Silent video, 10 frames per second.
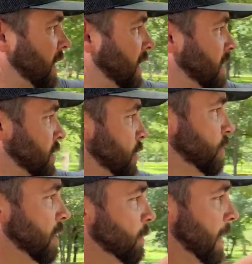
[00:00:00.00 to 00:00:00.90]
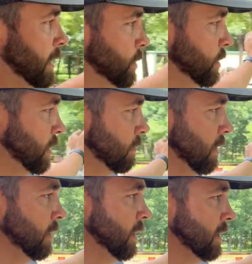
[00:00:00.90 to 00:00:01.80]
So there's three pastures in a
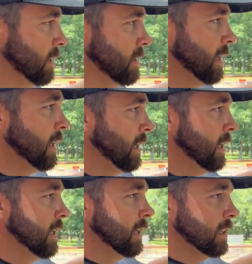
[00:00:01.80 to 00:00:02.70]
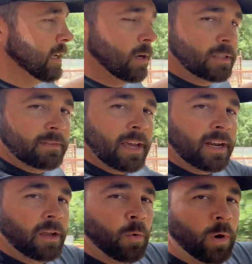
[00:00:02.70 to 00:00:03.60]
row here. Let's see. The goats have got to
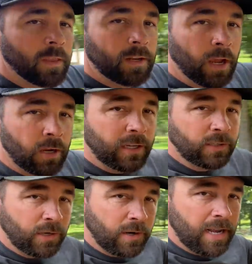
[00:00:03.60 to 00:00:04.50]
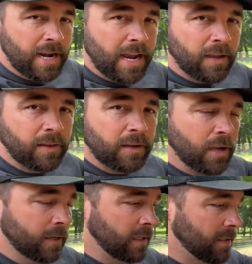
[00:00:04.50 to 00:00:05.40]
go where the donkeys are right now, and the
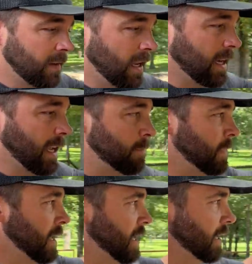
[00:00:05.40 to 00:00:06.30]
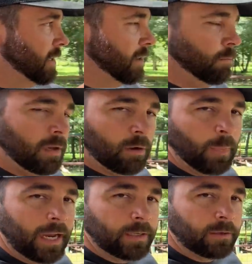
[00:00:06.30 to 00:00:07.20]
donkeys have got to come into the middle
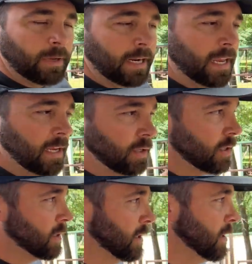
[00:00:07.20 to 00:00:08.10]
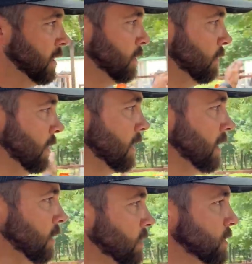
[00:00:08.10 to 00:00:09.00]
pasture. But I can't just run the
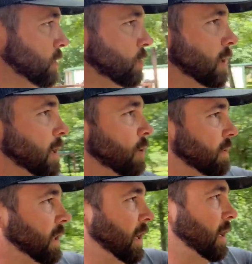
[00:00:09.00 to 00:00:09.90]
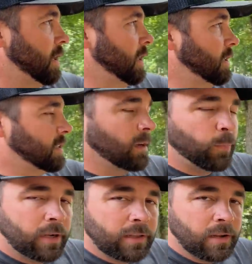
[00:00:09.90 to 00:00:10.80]
goats straight over there and then
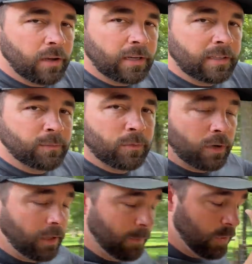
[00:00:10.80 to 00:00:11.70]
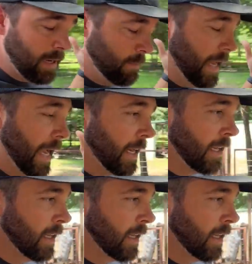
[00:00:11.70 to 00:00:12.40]
separate the donkeys and run them straight back.